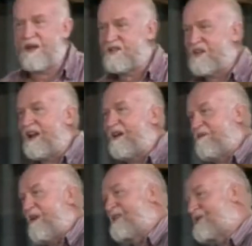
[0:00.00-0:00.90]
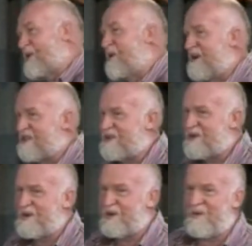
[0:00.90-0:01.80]
to tell our faith stories
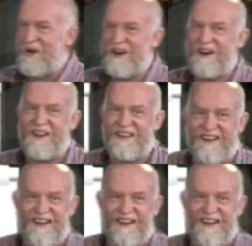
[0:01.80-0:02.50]
to one another.